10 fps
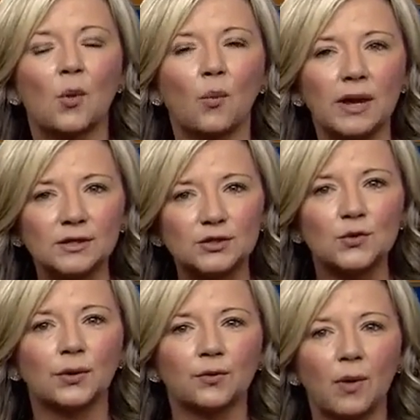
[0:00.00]
Winds
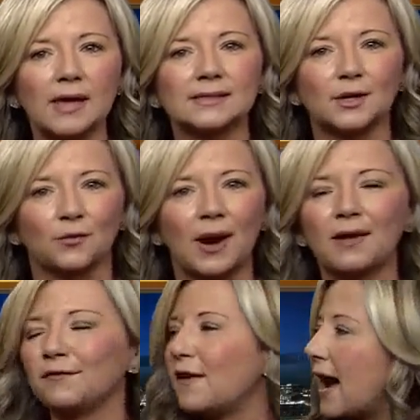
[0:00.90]
northwest at
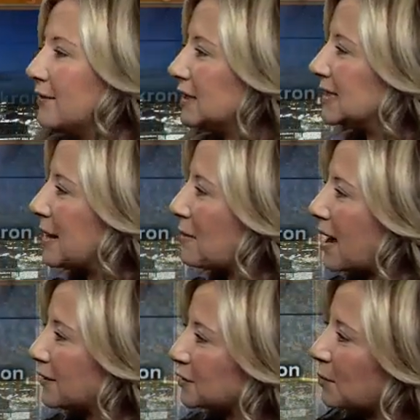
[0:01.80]
around 5 to 10
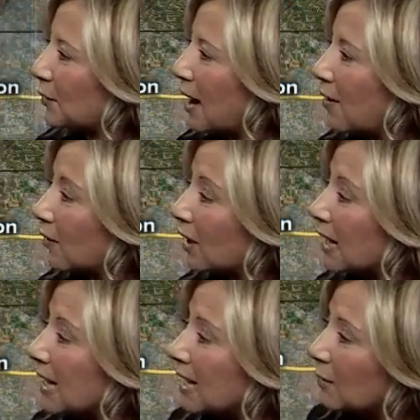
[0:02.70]
miles per hour.
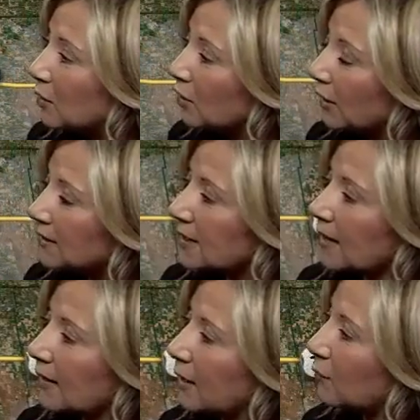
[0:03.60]
Uh, when you look at
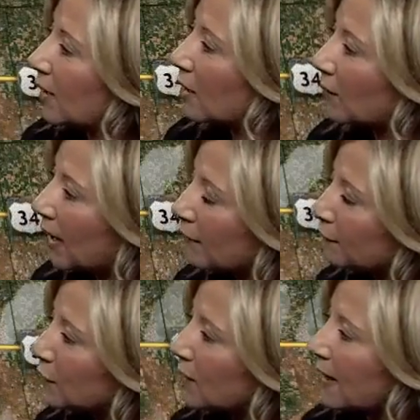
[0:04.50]
satellite and radar, we had a
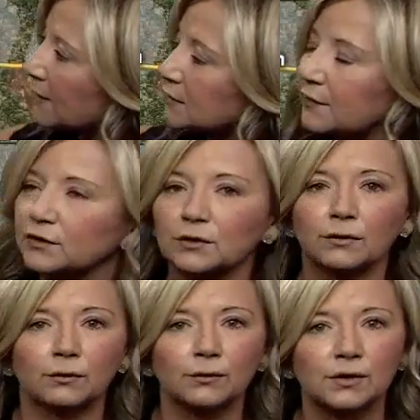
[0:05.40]
few clouds filter
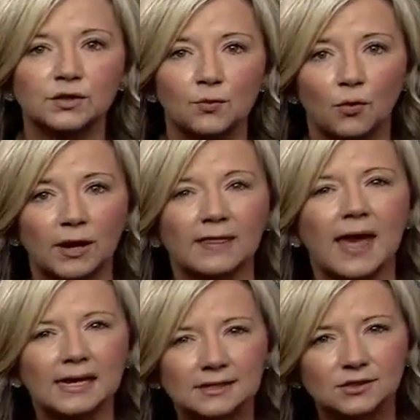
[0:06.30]
through this morning.
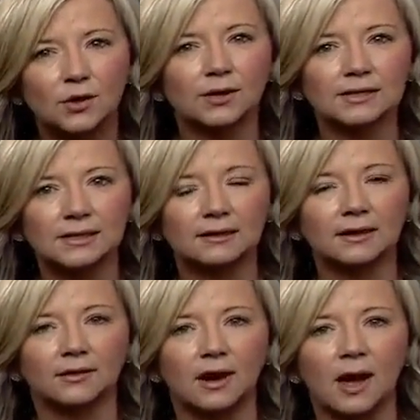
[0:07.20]
That is starting to
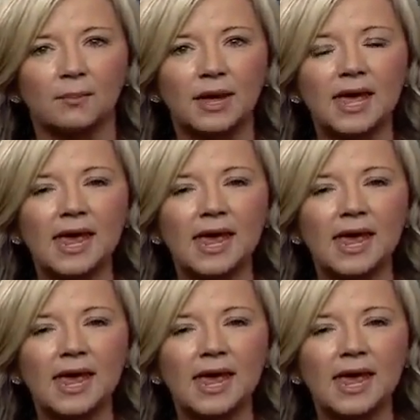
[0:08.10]
clear up.